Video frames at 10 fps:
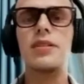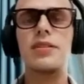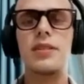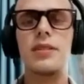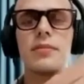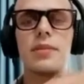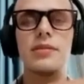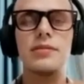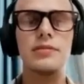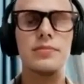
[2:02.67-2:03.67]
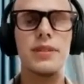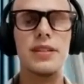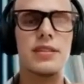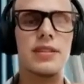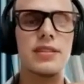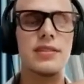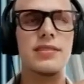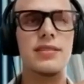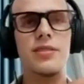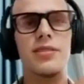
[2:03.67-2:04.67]
you could build some
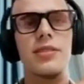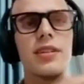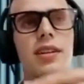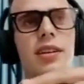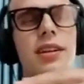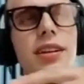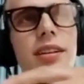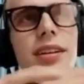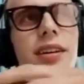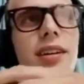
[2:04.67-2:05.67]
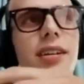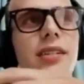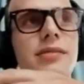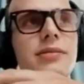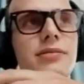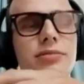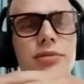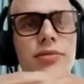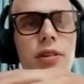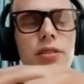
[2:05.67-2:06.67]
business or uh,
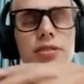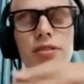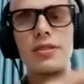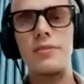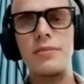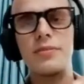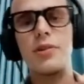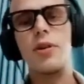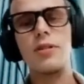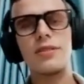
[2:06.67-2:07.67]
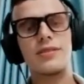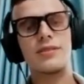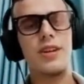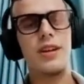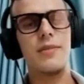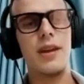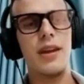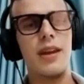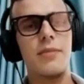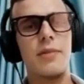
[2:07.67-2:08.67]
focus on some goals or
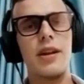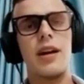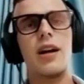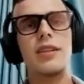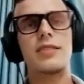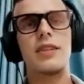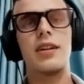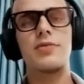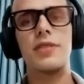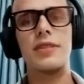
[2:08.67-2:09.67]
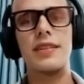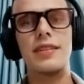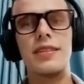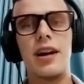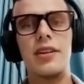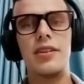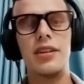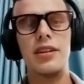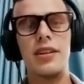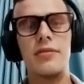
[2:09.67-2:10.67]
relationship. But it all starts with
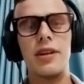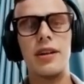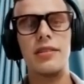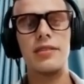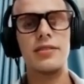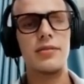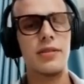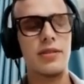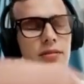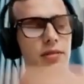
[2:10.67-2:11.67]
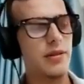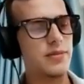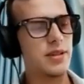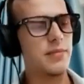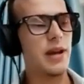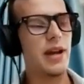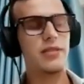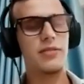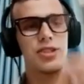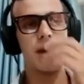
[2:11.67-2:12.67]
desire again, right? It comes
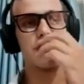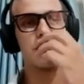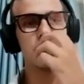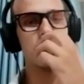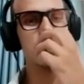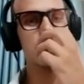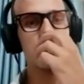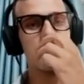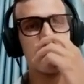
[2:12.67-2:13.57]
back to chapter 2.